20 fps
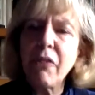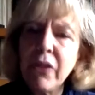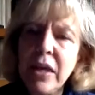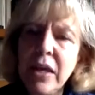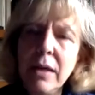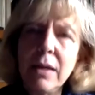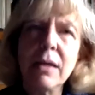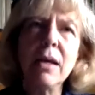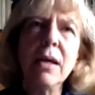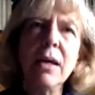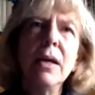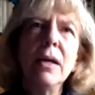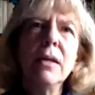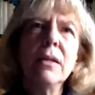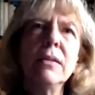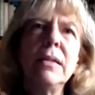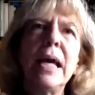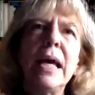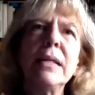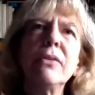I think
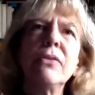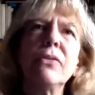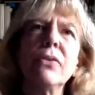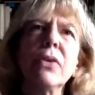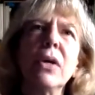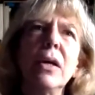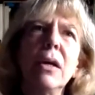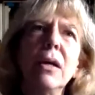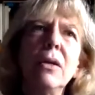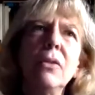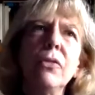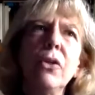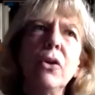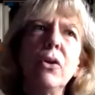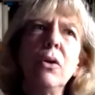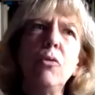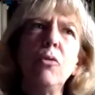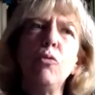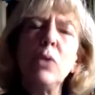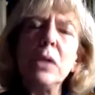that
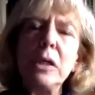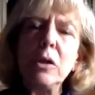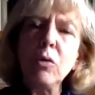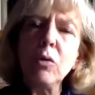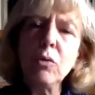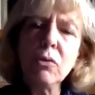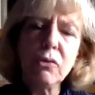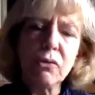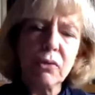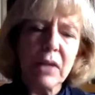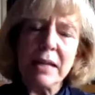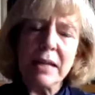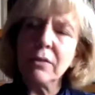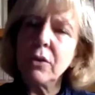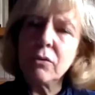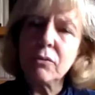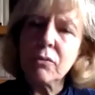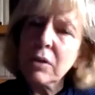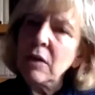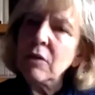the reuse
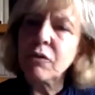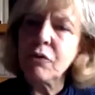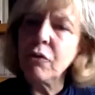and the